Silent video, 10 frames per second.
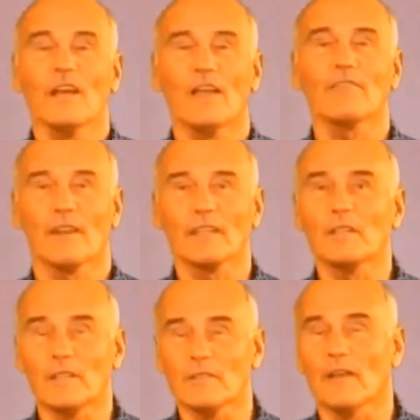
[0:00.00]
I
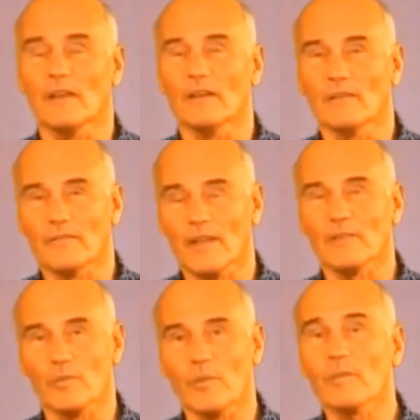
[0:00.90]
find
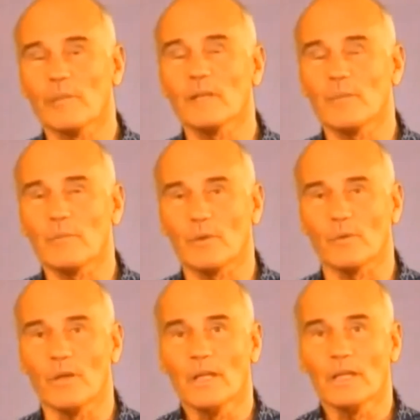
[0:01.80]
that many
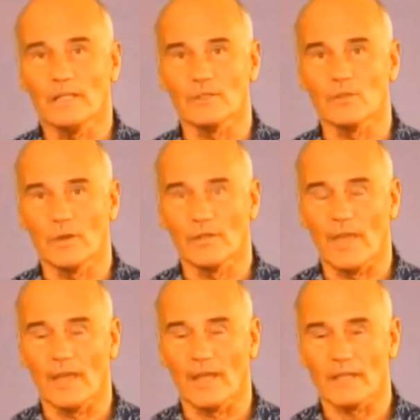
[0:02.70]
people enjoy
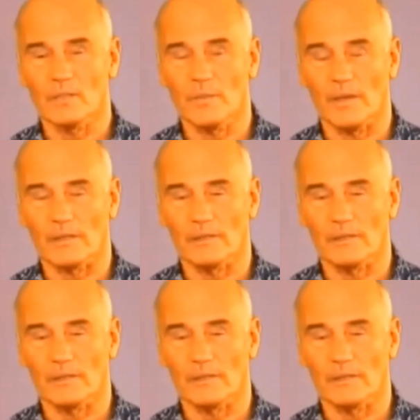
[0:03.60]
that aspect.